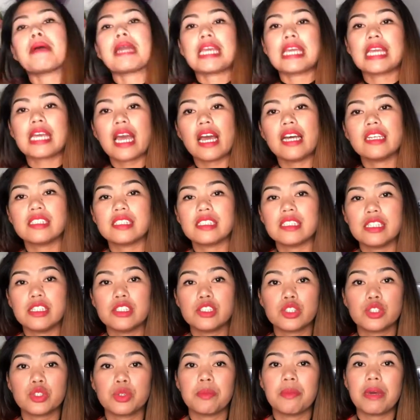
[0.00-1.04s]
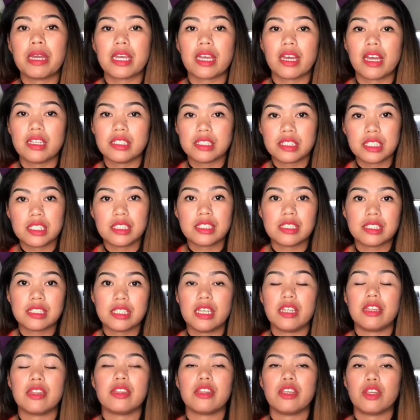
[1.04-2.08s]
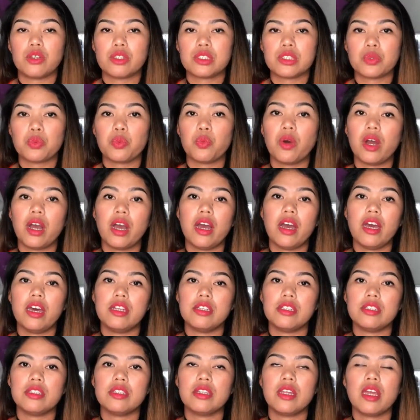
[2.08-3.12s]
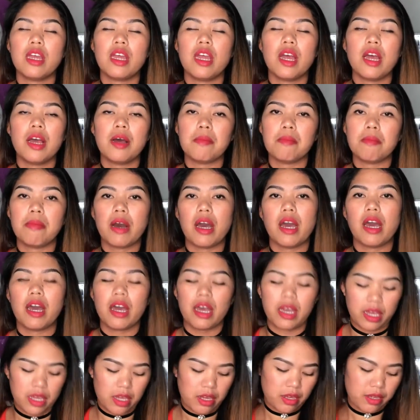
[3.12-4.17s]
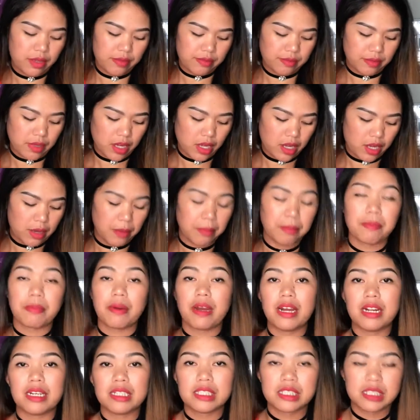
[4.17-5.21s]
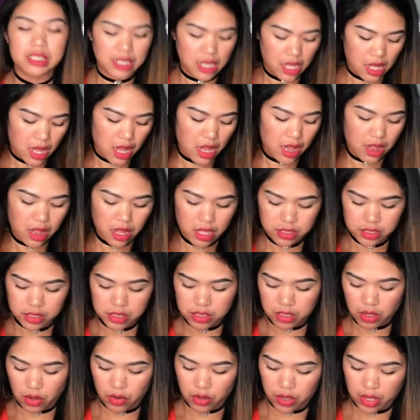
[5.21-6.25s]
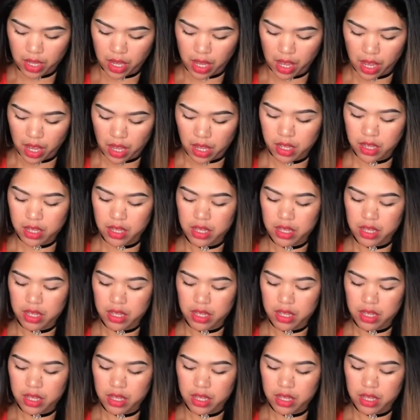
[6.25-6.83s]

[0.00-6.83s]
my cousin. So my cousin sent this one by parcel. So yeah,